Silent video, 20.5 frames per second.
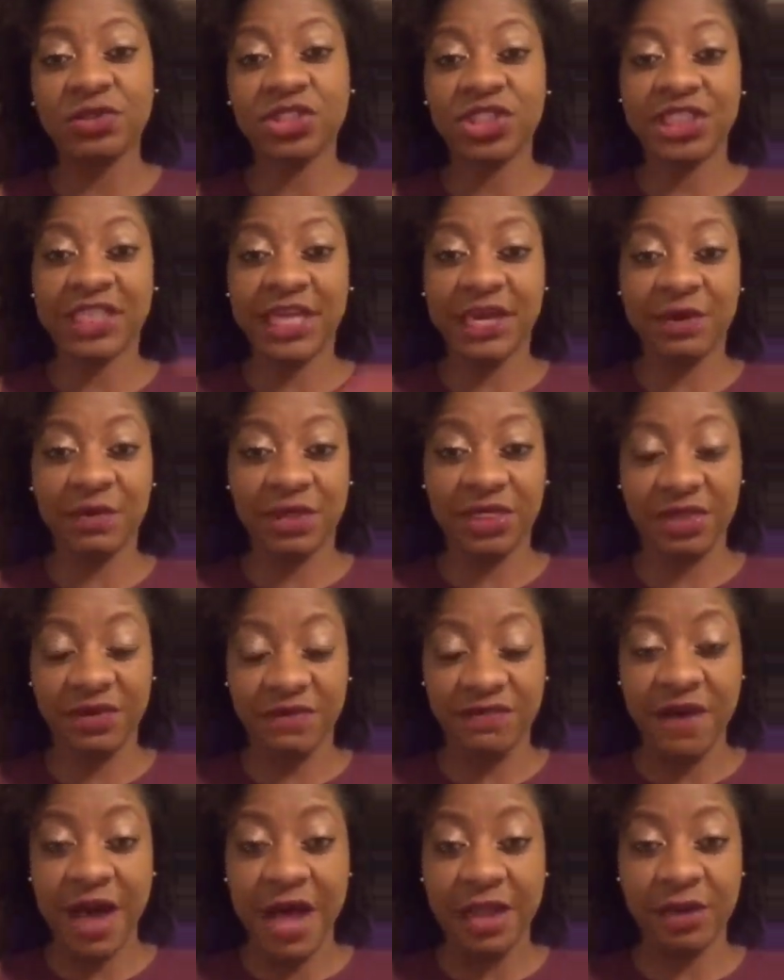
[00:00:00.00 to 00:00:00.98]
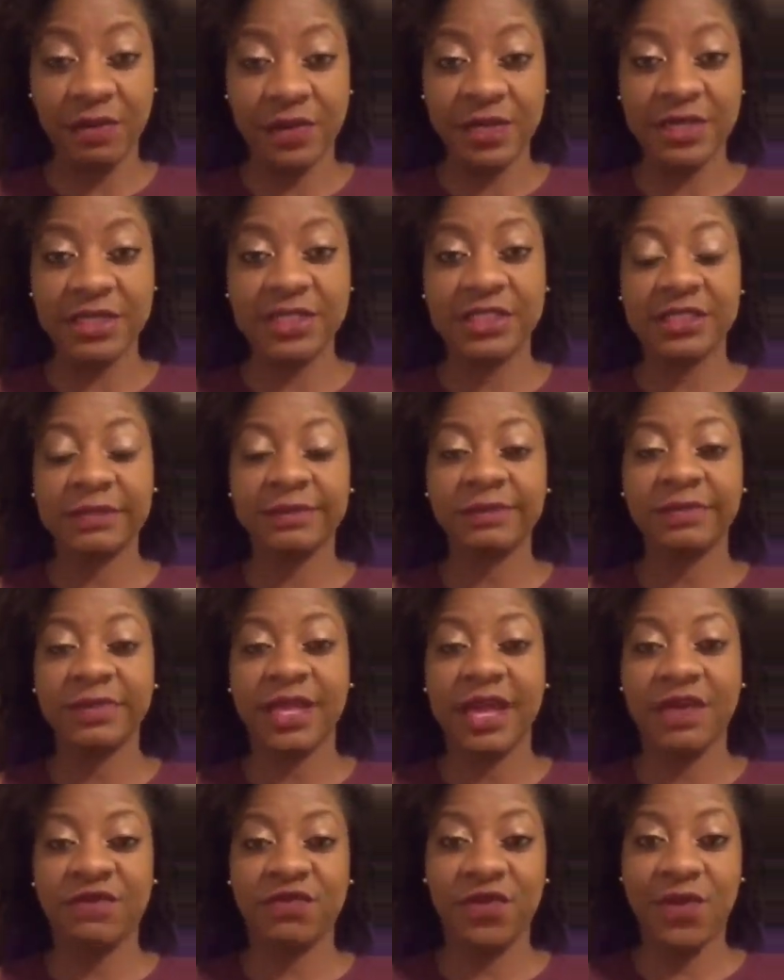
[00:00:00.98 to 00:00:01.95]
share with your followers.
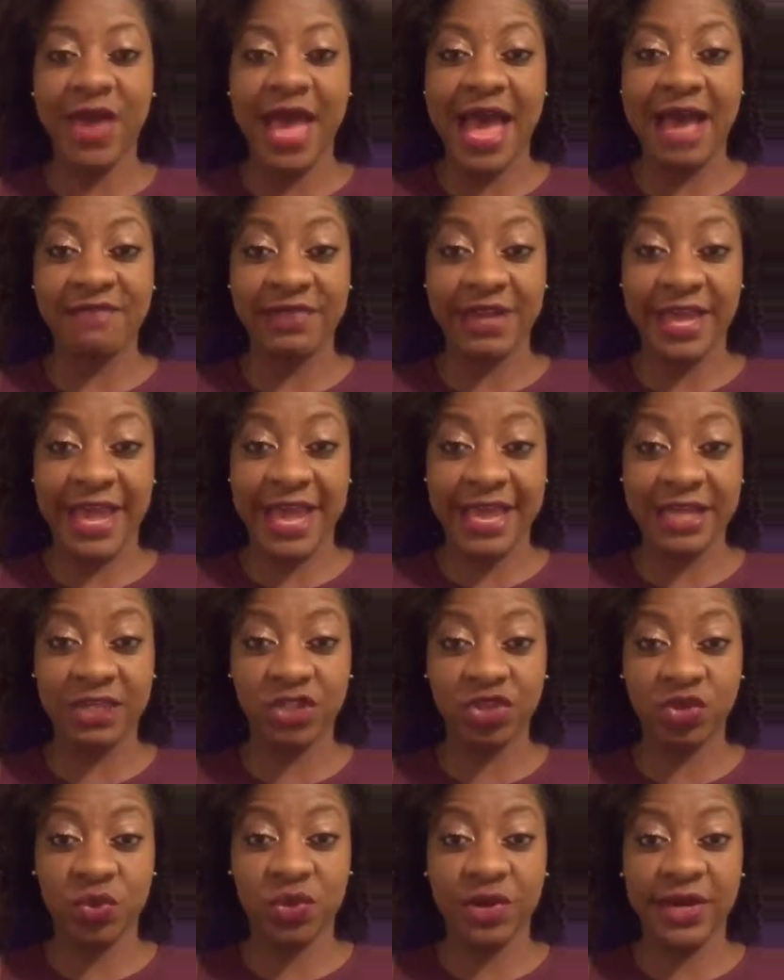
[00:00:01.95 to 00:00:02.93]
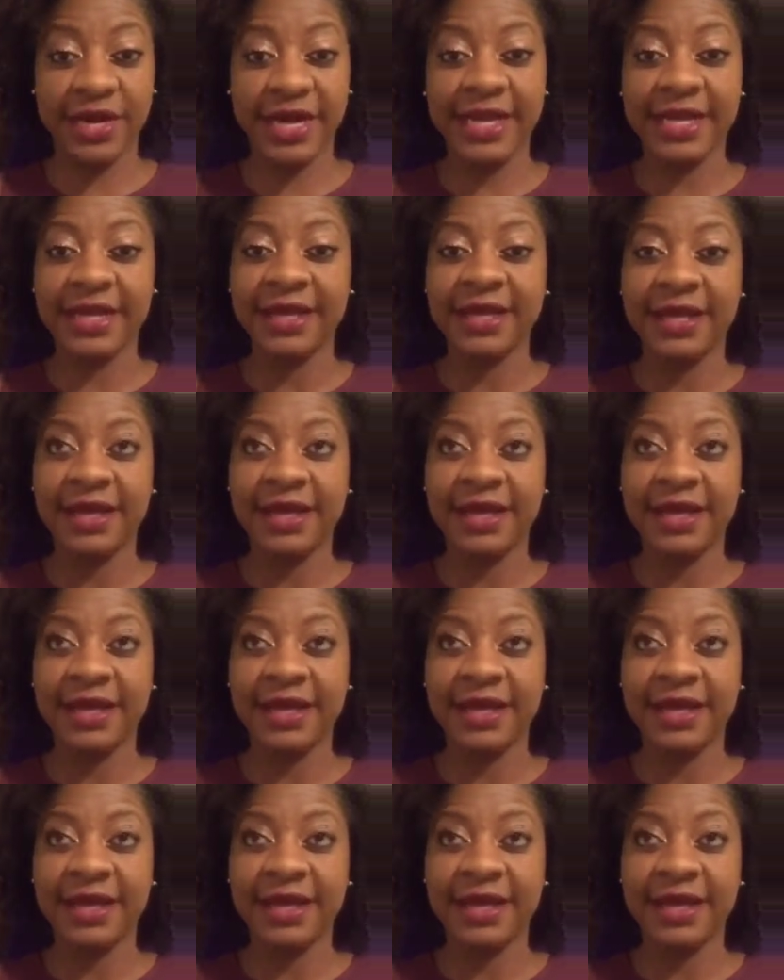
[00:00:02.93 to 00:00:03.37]
If you have an Android,